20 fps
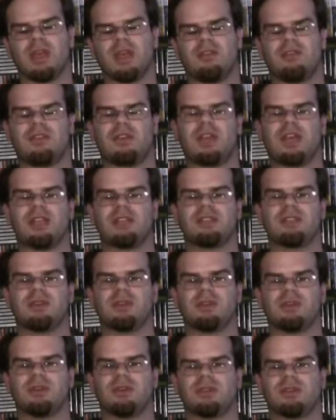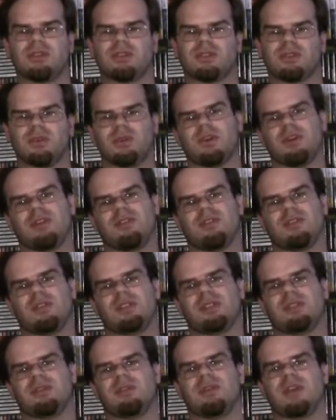And if you guys don't know the story of
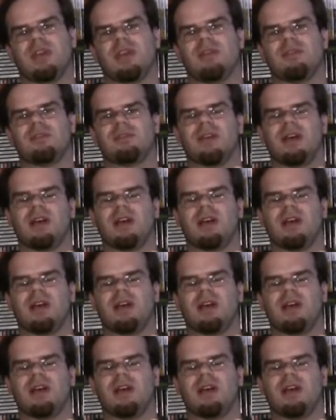these two games,